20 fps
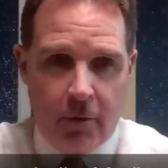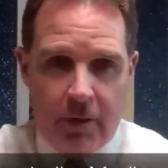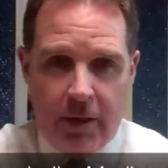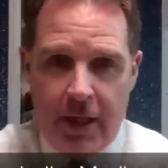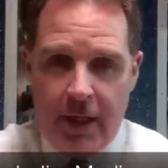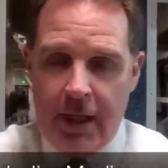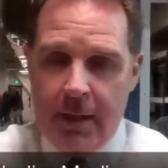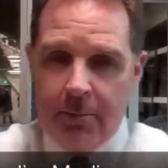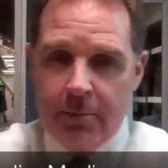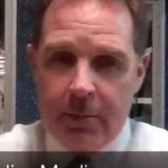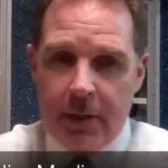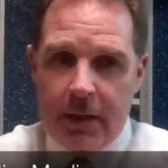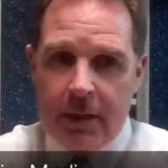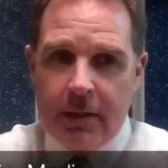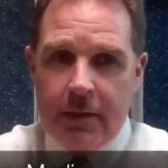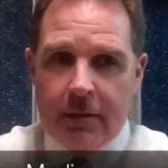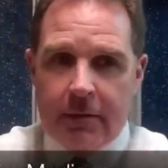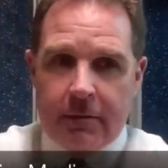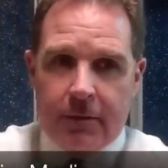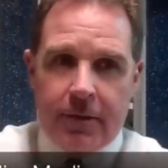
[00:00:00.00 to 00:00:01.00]
Notre Dame
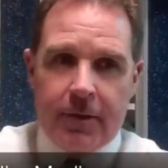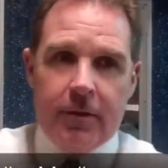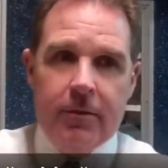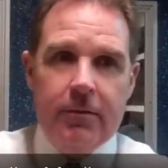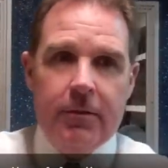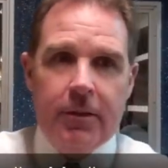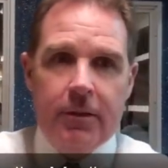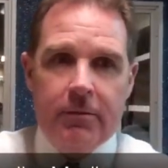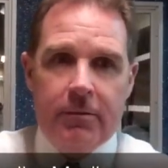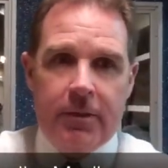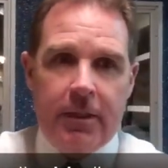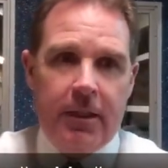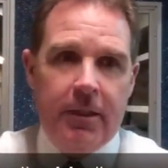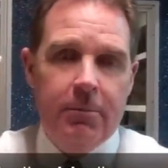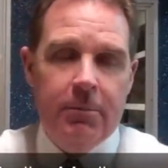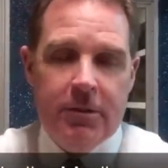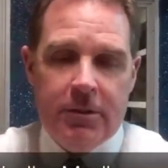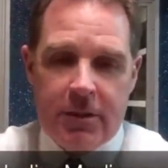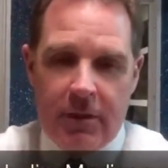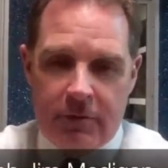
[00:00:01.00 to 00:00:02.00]
uh, you know,
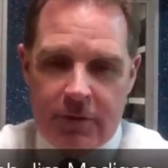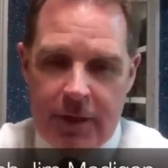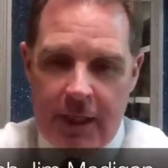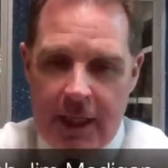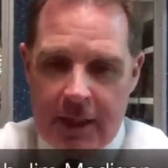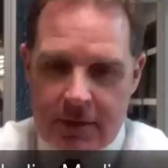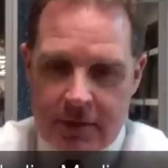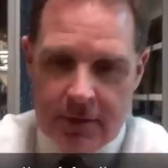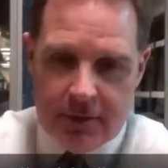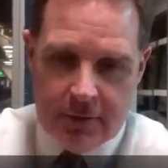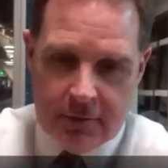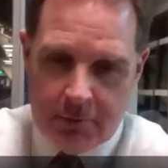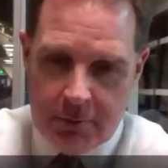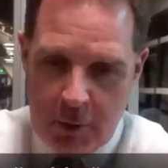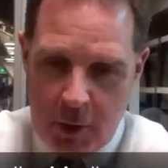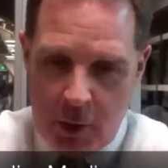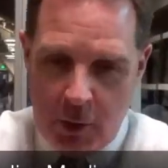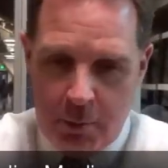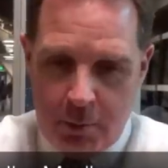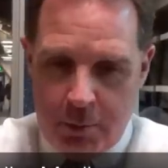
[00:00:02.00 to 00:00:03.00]
team, Jeff Jackson,
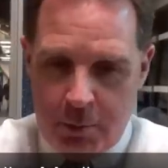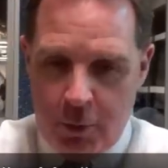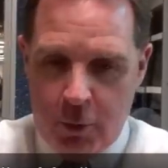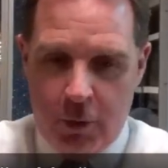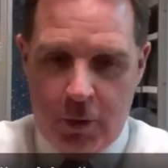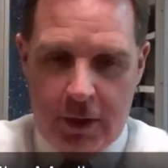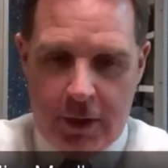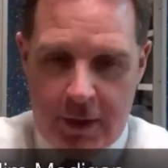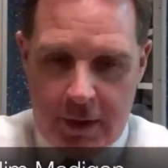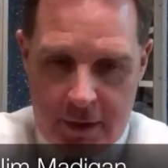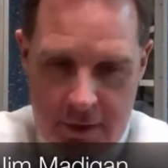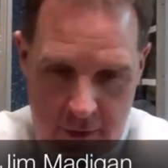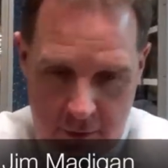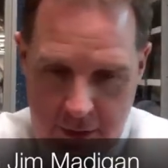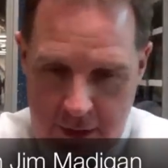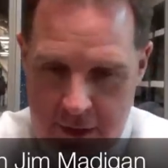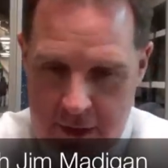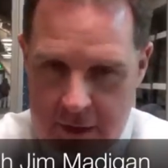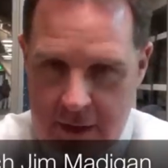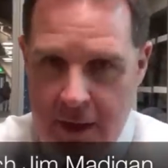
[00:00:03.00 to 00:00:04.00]
Paul Pooley, you know,
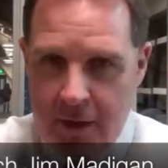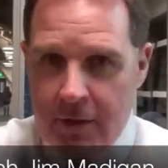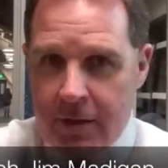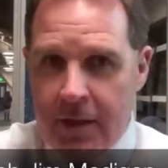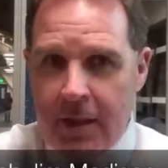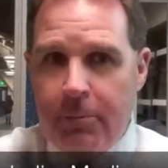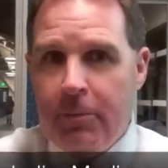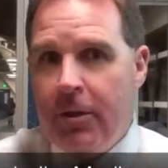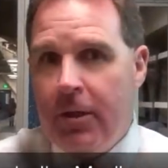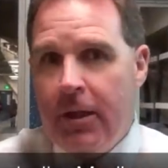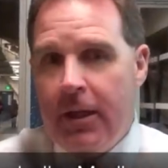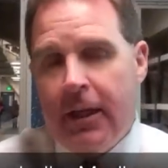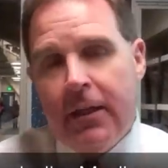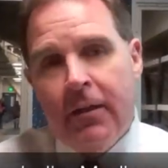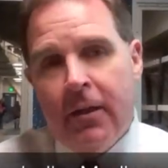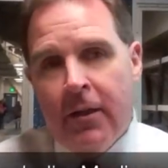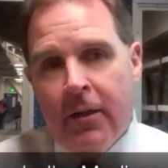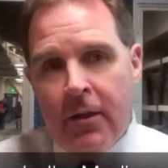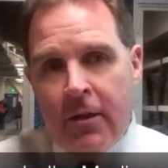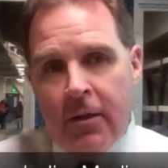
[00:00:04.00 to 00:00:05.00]
Andy Slaggert team are going to get
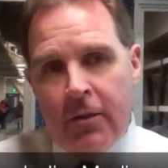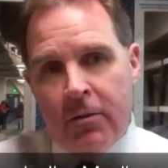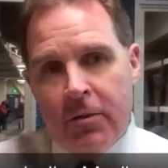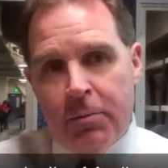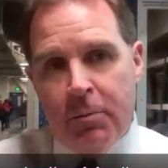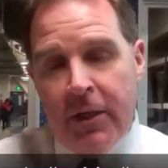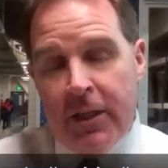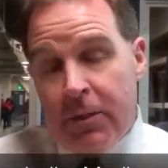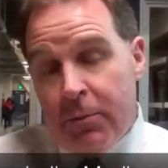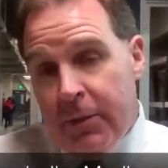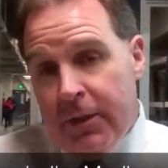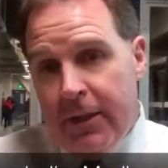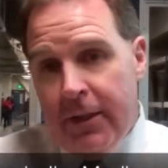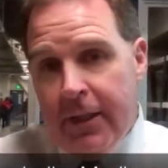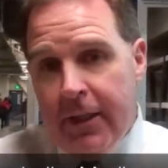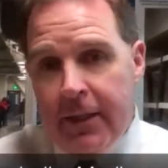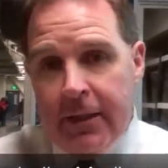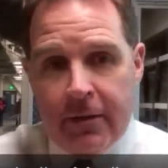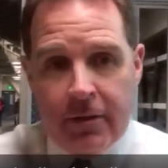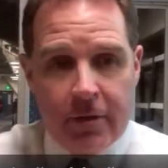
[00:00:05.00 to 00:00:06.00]
those breaks we
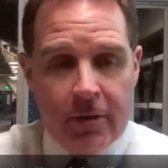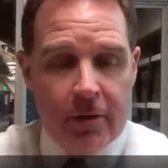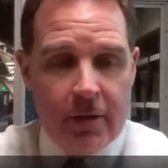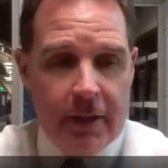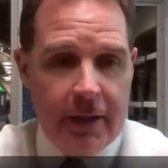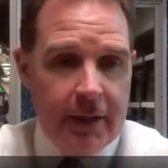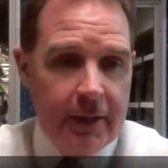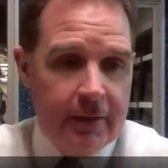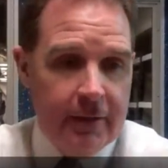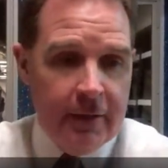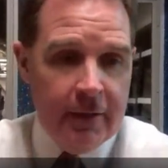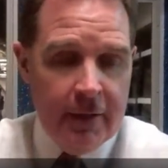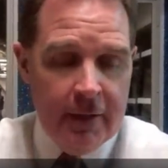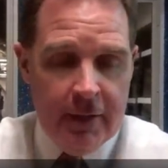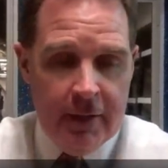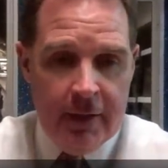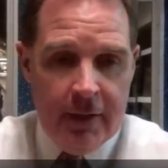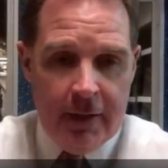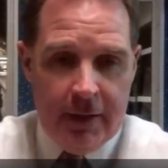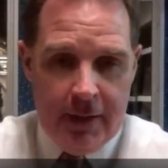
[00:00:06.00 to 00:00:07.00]
did early and
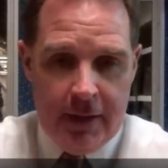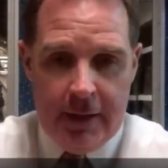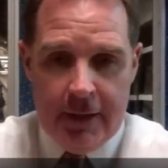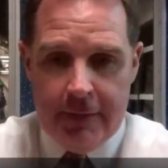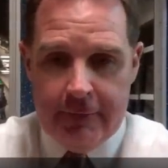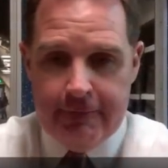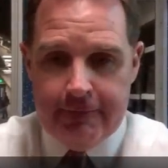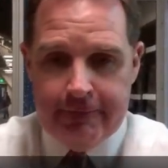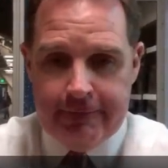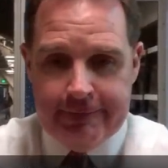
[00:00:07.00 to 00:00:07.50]
um,